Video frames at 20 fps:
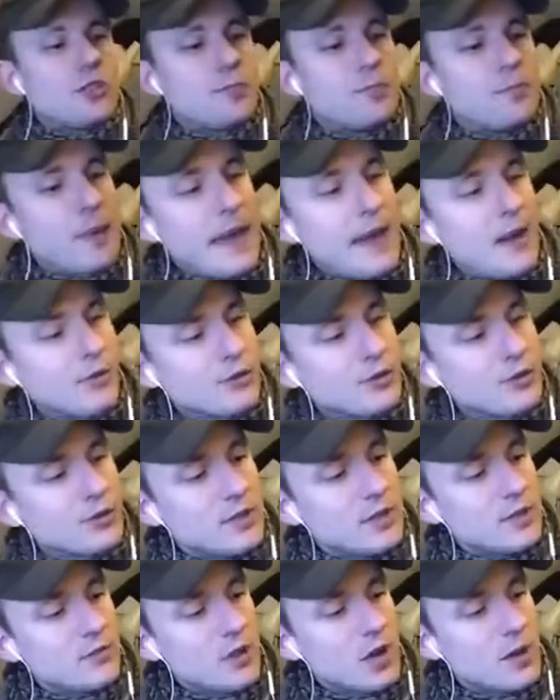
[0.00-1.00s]
pouches in
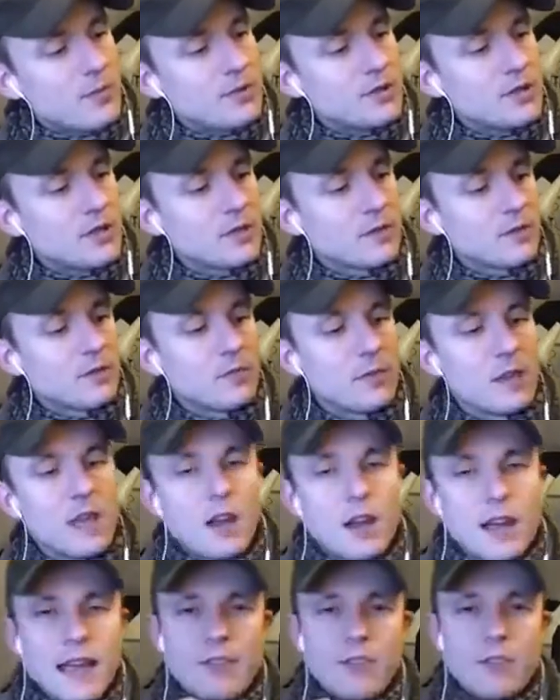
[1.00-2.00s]
the right positions for me.
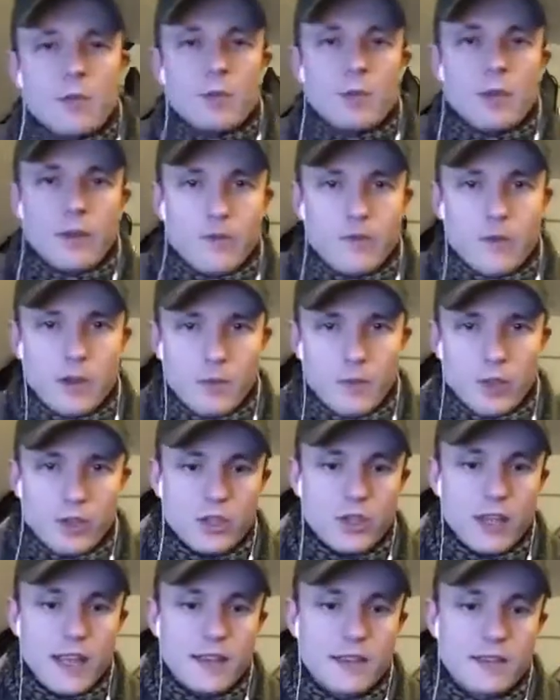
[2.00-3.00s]
I have them on my front of my
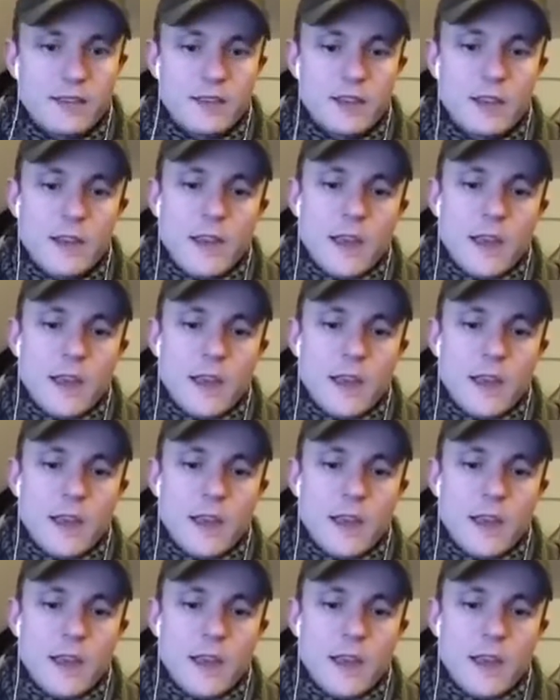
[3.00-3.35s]
chest.